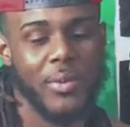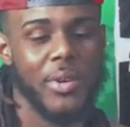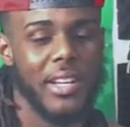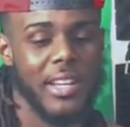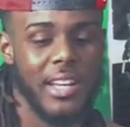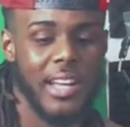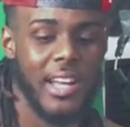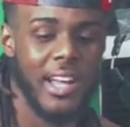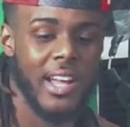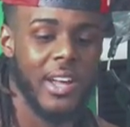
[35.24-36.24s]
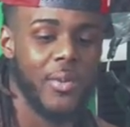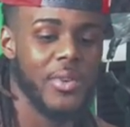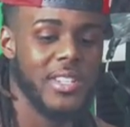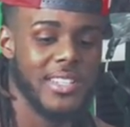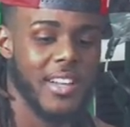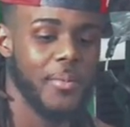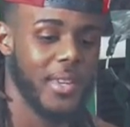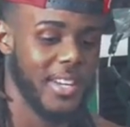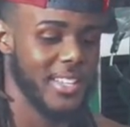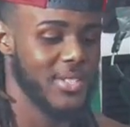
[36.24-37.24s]
we we just coming
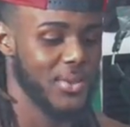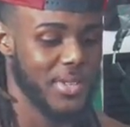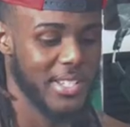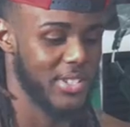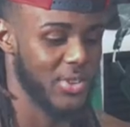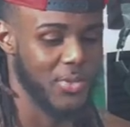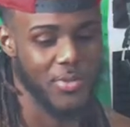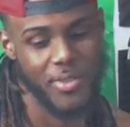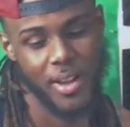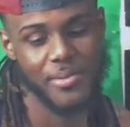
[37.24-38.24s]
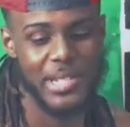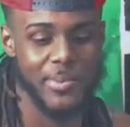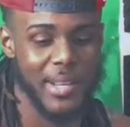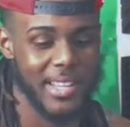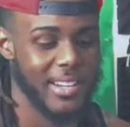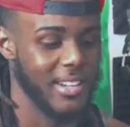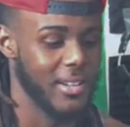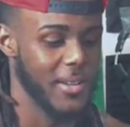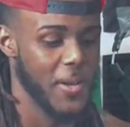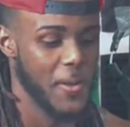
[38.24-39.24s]
into it, so I'm just picking up
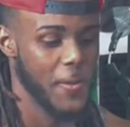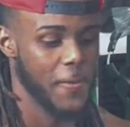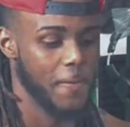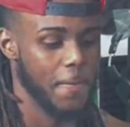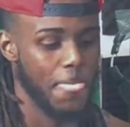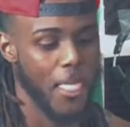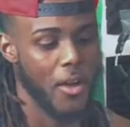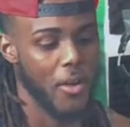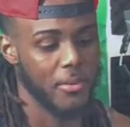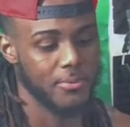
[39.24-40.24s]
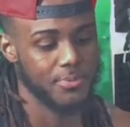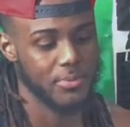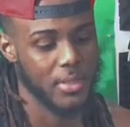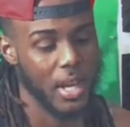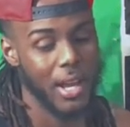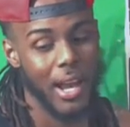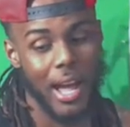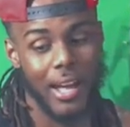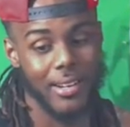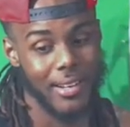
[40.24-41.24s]
um a
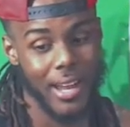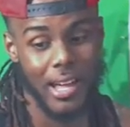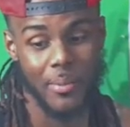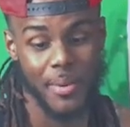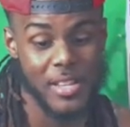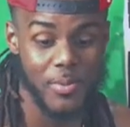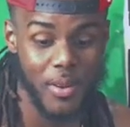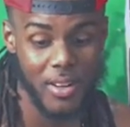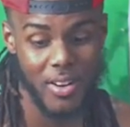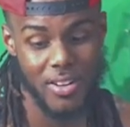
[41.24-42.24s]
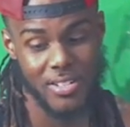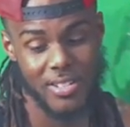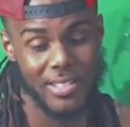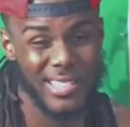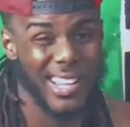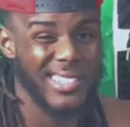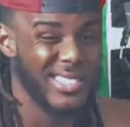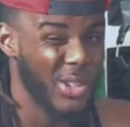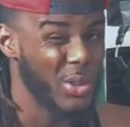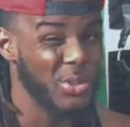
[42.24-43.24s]
lot a lot of baseball cards. And like
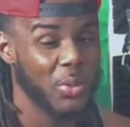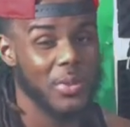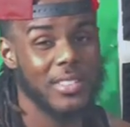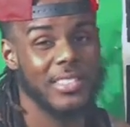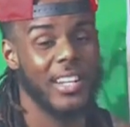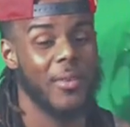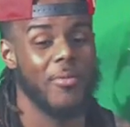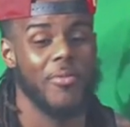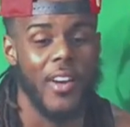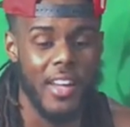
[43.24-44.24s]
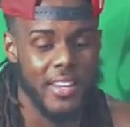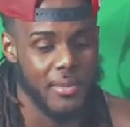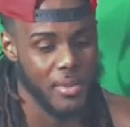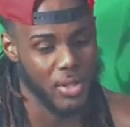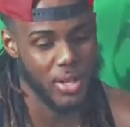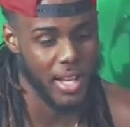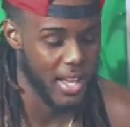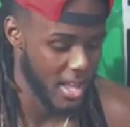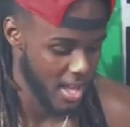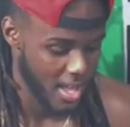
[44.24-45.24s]
those are the ones that I'm finding, bro. Like
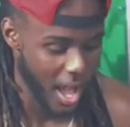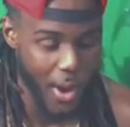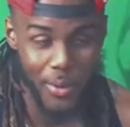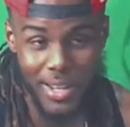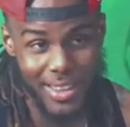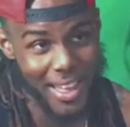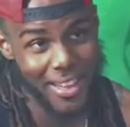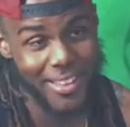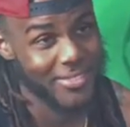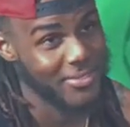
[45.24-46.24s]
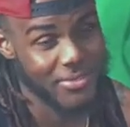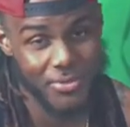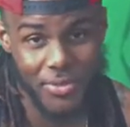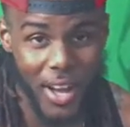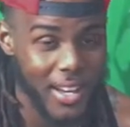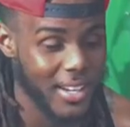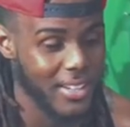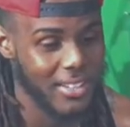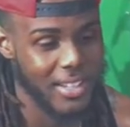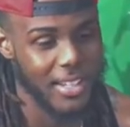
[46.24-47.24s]
I really can't find
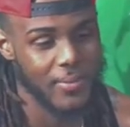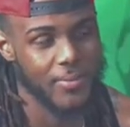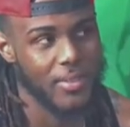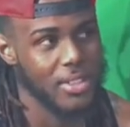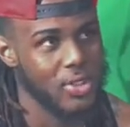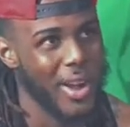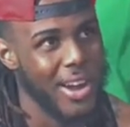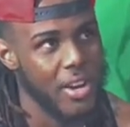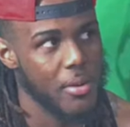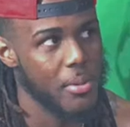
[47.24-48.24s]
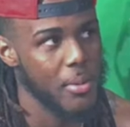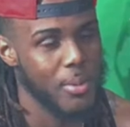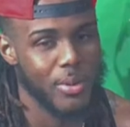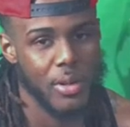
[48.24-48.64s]
anything. So I heard people